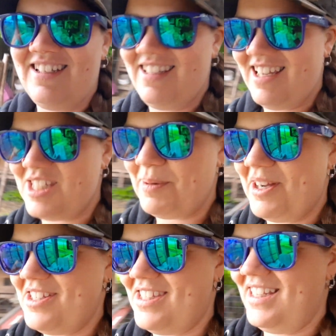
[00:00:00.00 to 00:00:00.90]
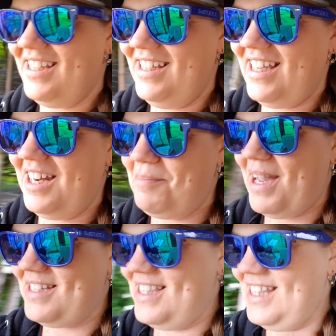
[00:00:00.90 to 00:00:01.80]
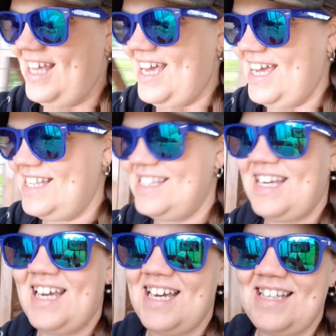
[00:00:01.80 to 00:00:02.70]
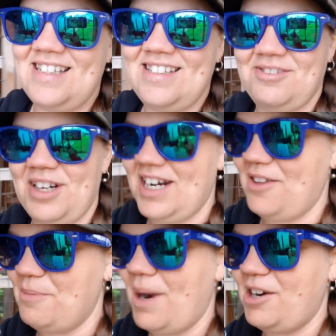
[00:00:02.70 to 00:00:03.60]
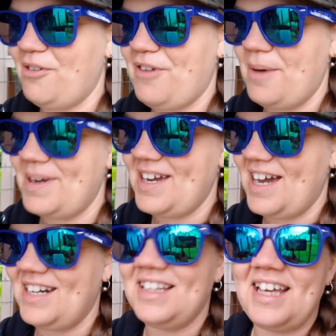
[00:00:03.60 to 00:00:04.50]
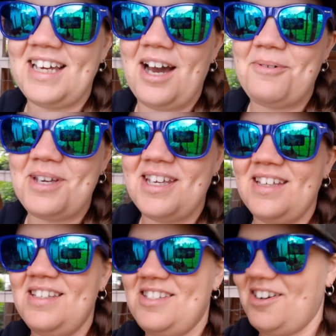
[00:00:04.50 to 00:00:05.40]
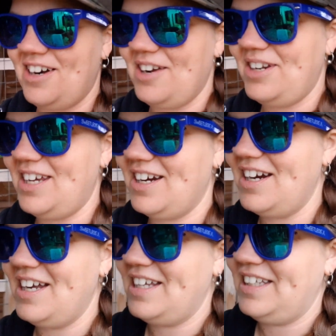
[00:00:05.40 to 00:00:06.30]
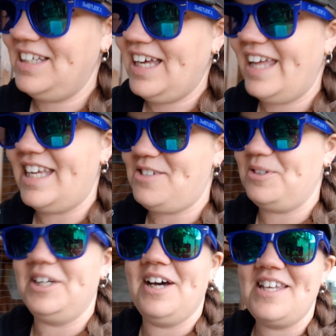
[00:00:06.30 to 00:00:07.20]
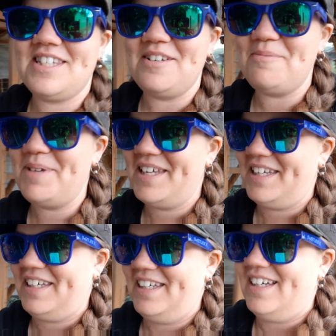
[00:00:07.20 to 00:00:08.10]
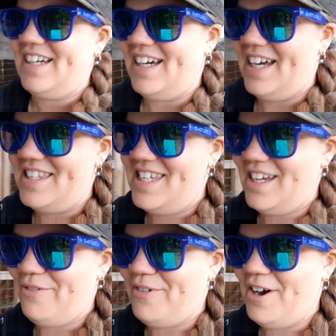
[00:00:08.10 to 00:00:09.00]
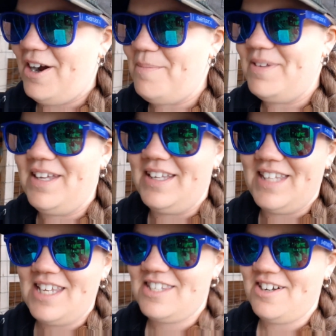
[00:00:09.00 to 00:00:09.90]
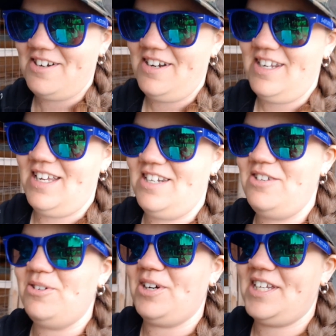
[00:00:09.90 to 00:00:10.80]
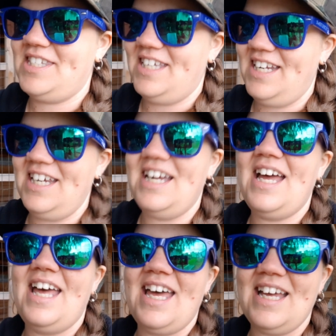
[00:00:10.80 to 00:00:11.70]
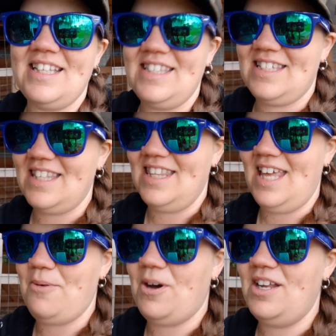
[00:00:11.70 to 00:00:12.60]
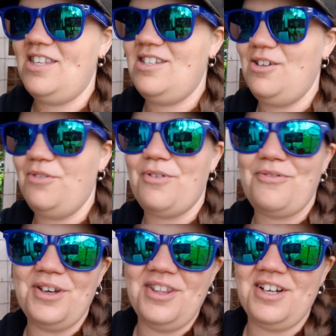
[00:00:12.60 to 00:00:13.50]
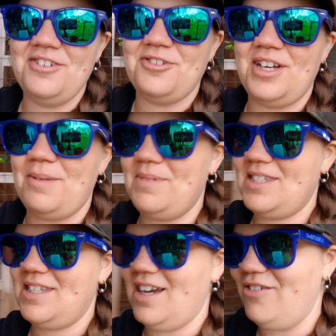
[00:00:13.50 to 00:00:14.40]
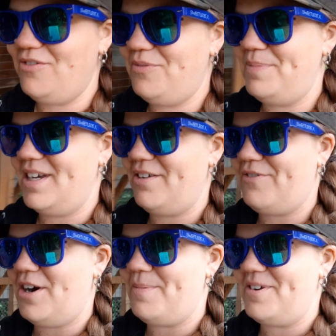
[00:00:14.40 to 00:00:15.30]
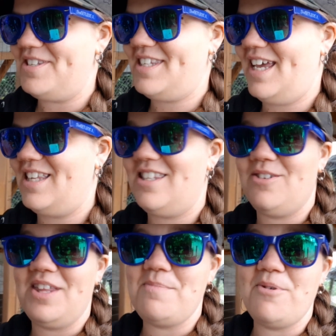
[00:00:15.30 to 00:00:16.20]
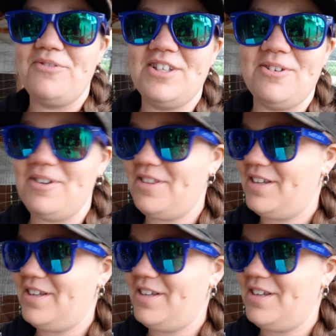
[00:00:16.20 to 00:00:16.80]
experiencing getting back to the land, and right now they're micro farming, kind of like how we started out here. That's really awesome. Tika Farm, they started in New York City and they wanted to fulfill their dreams of being farmers, and so they moved to North